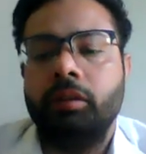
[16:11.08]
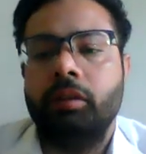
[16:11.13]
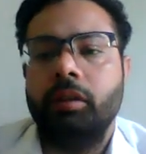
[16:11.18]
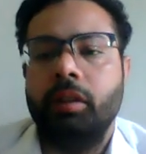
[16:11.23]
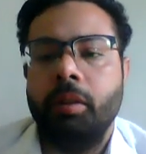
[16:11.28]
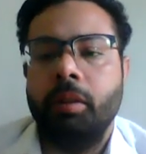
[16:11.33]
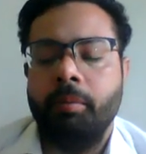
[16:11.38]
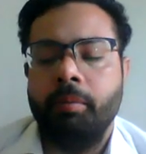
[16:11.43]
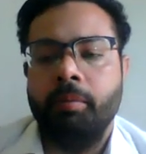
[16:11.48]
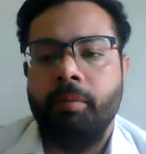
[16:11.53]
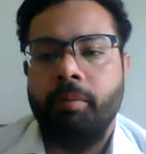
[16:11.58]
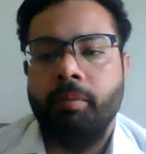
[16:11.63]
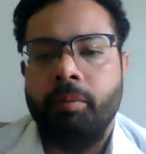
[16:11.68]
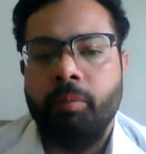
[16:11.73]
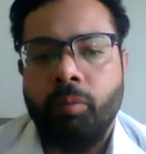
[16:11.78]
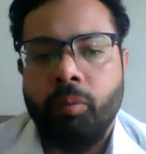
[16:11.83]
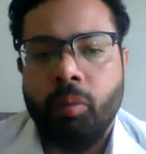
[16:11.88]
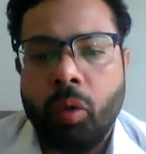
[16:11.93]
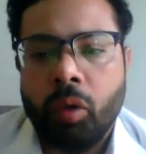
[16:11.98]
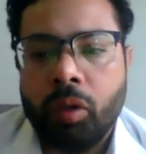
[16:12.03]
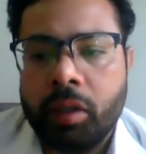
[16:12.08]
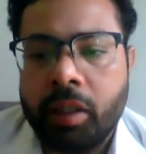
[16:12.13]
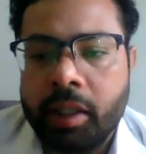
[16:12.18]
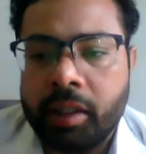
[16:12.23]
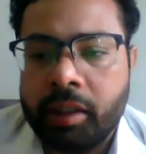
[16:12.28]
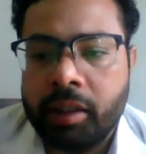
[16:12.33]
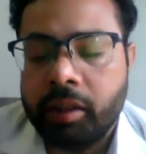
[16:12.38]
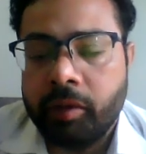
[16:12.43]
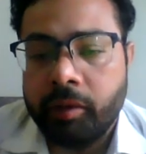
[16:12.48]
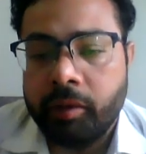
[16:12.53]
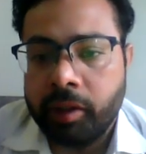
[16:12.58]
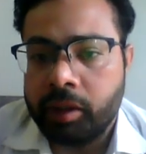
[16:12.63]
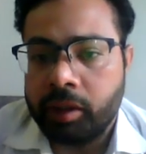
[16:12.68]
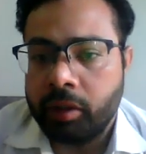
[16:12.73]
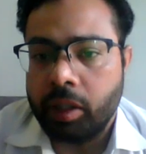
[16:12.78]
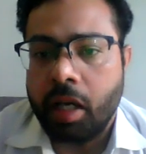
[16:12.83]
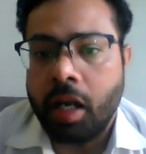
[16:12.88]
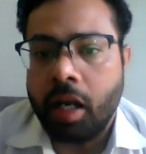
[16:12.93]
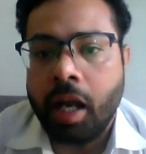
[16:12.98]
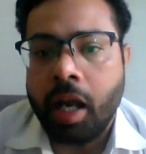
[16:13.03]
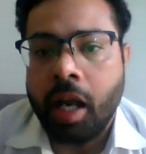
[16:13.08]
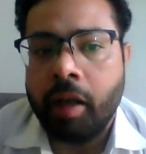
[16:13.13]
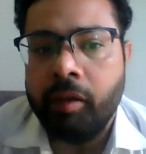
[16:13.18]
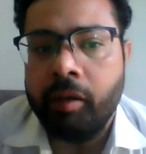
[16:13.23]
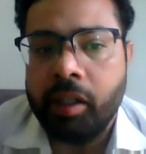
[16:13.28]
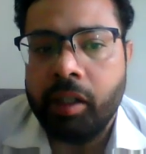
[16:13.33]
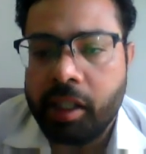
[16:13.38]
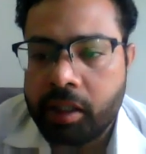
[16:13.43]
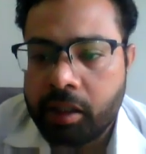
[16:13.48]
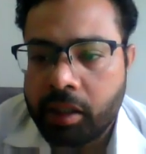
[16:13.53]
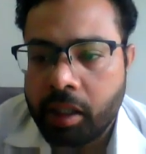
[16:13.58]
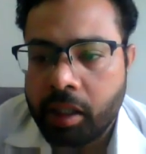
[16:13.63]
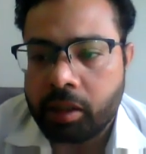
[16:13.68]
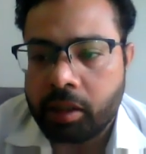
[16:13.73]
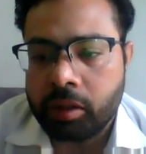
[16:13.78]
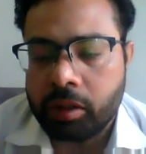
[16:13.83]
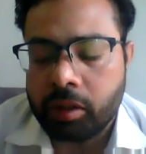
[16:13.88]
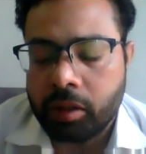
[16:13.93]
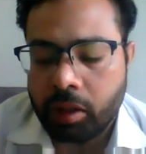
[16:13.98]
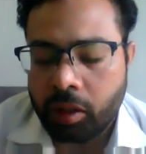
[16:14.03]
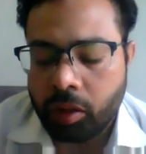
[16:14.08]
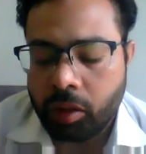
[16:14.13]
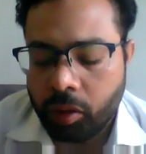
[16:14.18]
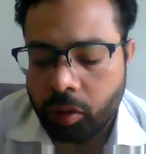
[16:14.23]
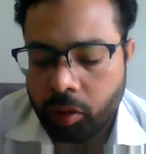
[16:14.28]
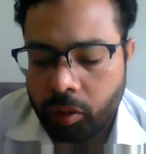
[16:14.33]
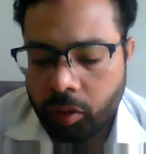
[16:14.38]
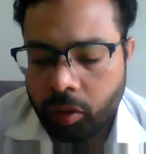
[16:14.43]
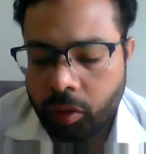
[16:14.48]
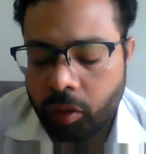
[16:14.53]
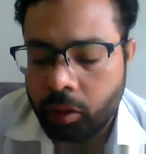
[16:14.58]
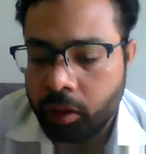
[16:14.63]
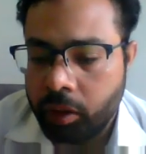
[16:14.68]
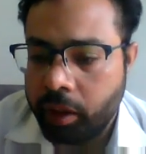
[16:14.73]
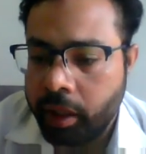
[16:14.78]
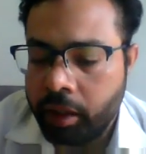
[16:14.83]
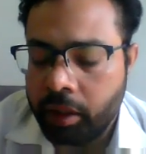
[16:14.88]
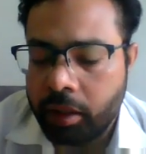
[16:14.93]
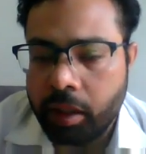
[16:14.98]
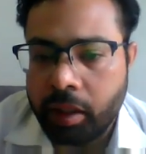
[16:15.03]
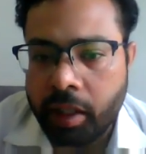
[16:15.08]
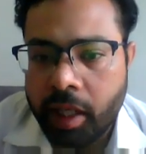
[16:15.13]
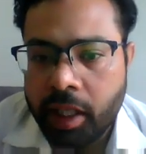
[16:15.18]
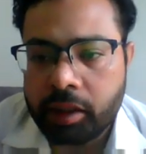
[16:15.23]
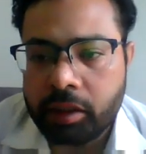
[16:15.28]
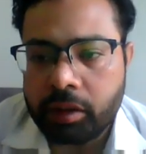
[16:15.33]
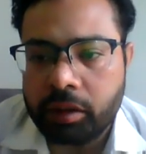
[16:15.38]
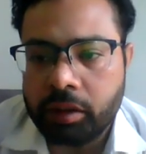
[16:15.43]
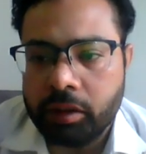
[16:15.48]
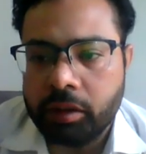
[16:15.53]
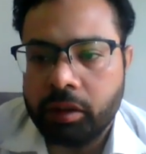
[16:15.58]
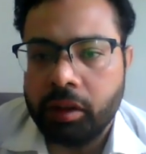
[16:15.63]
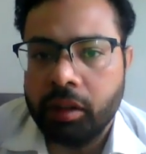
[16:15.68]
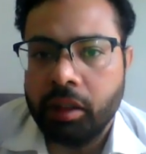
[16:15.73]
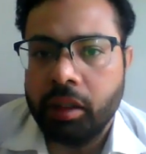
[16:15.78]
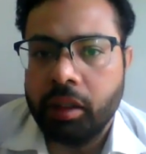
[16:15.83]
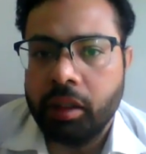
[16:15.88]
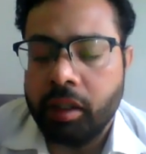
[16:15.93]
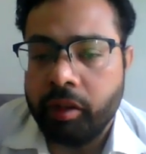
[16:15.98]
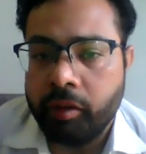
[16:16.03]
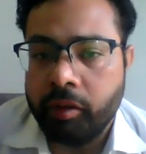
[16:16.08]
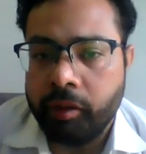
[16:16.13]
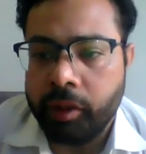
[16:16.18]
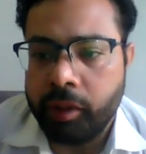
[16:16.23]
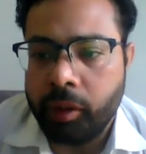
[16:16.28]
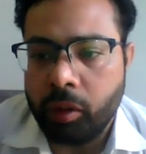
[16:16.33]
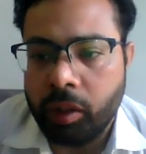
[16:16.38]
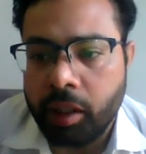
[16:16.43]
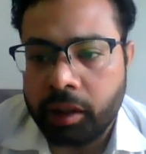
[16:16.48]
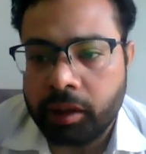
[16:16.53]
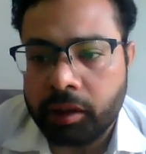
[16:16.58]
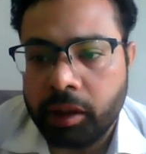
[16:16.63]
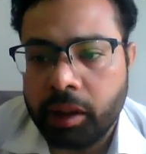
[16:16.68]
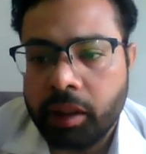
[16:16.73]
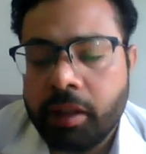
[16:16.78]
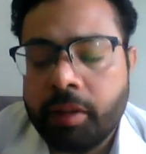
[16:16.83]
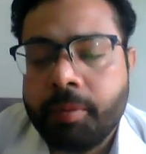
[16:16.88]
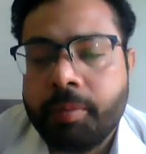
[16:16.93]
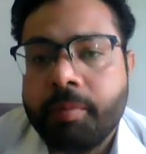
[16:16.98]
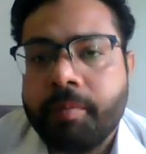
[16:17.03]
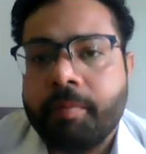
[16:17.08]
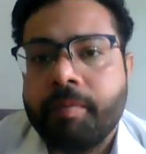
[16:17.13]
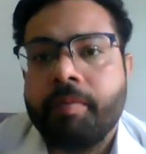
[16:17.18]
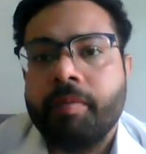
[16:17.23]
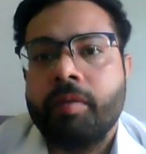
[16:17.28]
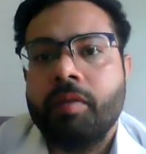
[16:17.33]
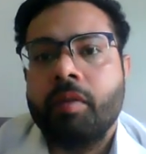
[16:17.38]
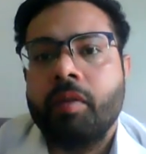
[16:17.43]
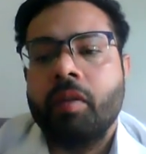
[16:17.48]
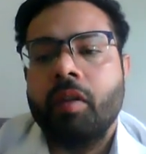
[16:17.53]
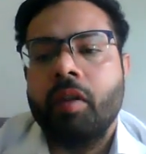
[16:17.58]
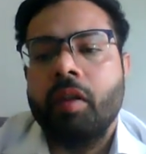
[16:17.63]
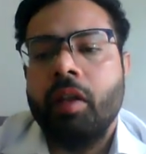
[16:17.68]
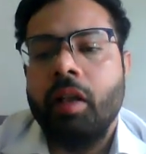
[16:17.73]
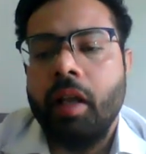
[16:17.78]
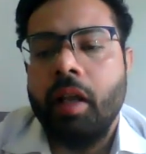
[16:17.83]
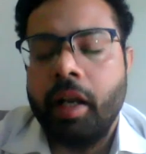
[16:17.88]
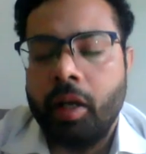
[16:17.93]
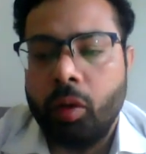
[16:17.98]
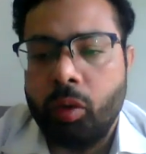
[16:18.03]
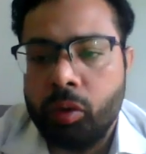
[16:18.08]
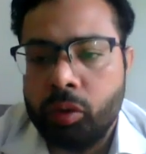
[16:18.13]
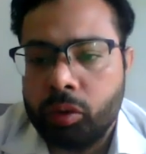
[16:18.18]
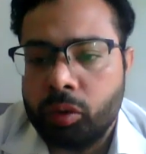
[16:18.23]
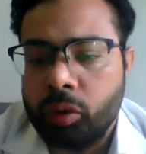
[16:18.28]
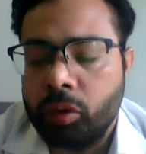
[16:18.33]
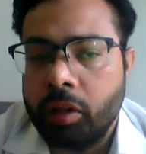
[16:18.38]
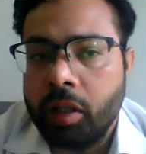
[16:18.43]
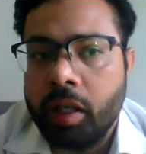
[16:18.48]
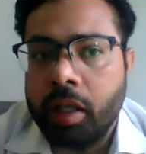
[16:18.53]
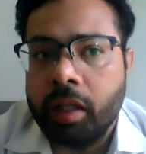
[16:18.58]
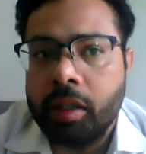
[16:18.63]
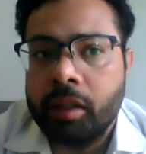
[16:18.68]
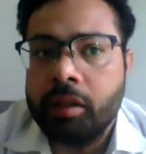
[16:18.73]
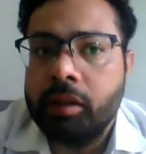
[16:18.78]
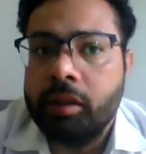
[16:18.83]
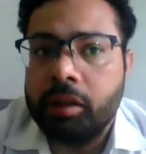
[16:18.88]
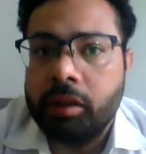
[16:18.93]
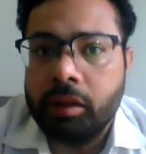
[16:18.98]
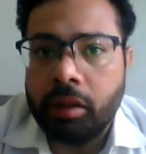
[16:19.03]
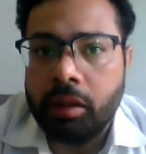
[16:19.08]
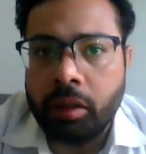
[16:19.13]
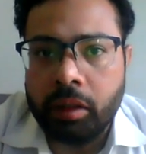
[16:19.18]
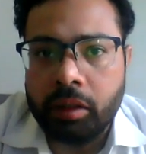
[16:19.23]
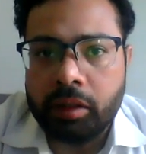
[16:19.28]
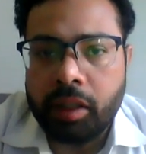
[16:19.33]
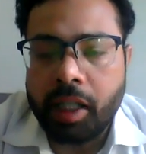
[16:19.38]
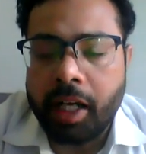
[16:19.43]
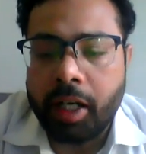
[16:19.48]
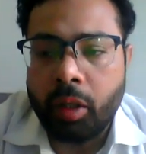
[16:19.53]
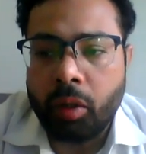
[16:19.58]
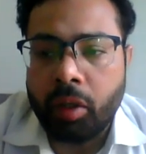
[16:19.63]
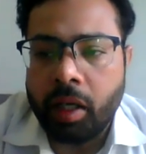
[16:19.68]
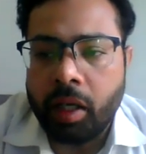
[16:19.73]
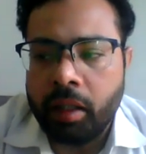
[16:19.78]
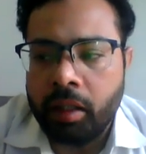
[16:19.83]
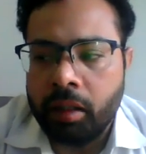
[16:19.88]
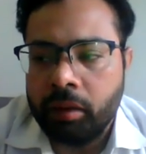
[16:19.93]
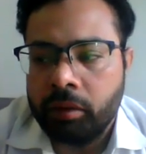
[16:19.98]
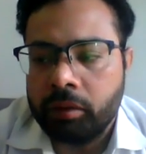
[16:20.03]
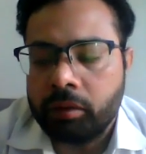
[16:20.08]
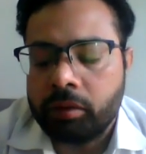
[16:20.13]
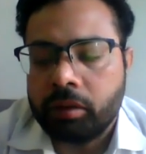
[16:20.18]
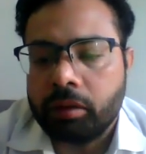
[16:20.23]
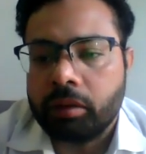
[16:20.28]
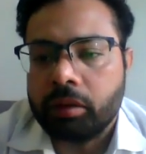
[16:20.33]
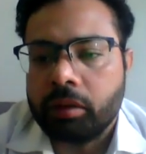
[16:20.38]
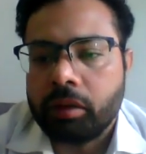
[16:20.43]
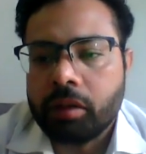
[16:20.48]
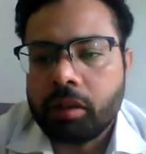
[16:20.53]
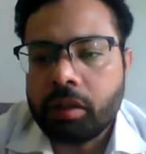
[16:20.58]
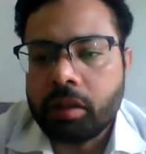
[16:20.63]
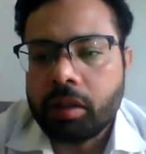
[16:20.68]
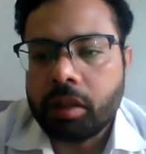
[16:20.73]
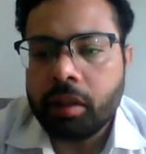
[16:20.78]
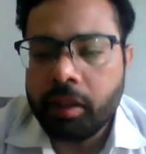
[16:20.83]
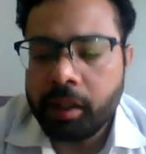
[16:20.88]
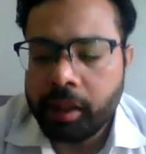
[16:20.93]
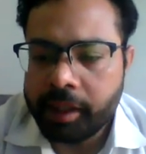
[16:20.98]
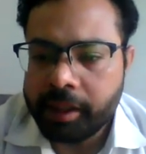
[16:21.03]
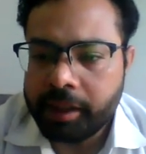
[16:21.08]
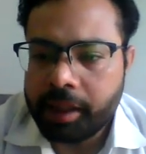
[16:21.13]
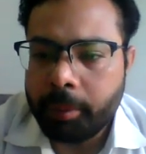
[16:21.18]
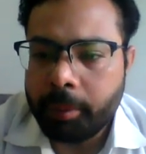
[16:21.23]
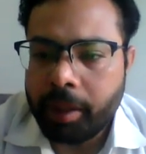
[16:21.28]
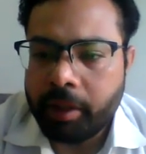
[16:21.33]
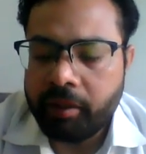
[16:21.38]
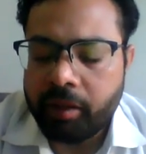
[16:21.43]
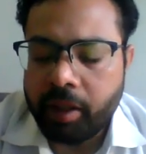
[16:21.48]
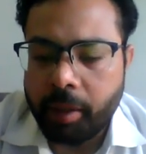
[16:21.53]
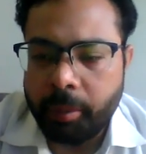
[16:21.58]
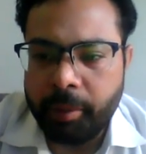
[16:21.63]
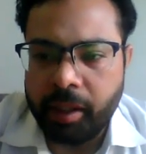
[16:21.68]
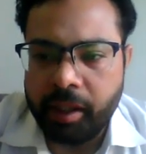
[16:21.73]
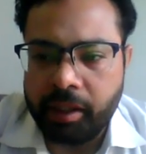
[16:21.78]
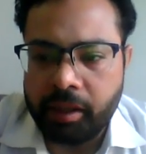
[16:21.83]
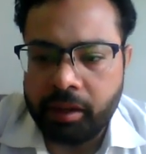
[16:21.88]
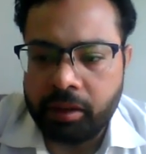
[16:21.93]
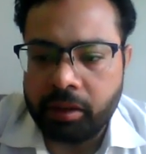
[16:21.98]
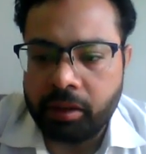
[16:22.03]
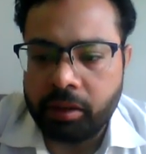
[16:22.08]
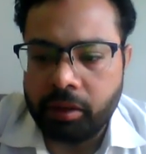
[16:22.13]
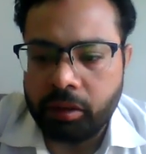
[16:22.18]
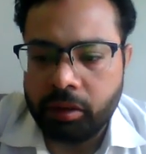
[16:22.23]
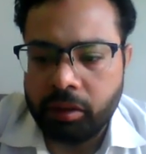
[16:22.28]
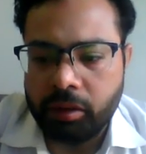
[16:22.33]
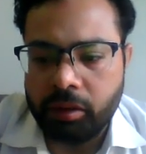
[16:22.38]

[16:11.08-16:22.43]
some more things which I will discuss in the next video lecture, and also the cytokine receptor families.